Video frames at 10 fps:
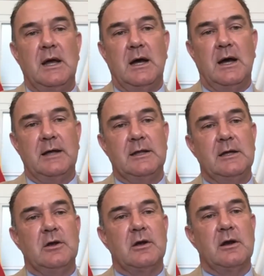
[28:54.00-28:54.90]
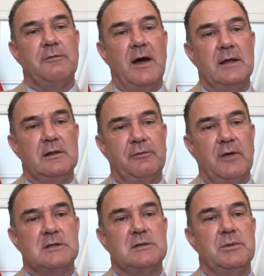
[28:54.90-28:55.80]
I think you're gonna find the
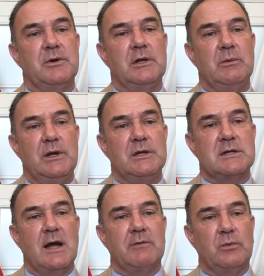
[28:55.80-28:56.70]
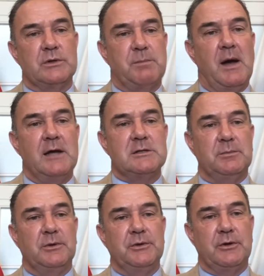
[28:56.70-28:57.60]
flexibility we discovered was
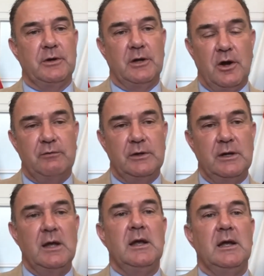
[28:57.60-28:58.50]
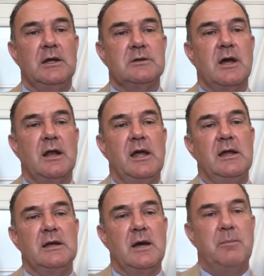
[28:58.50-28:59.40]
possible during COVID is gonna
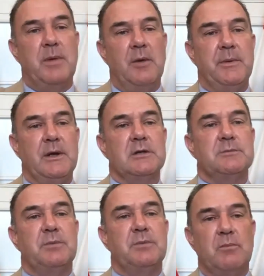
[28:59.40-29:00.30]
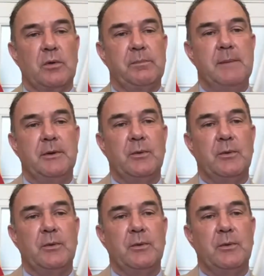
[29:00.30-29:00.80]
end up helping us put more people to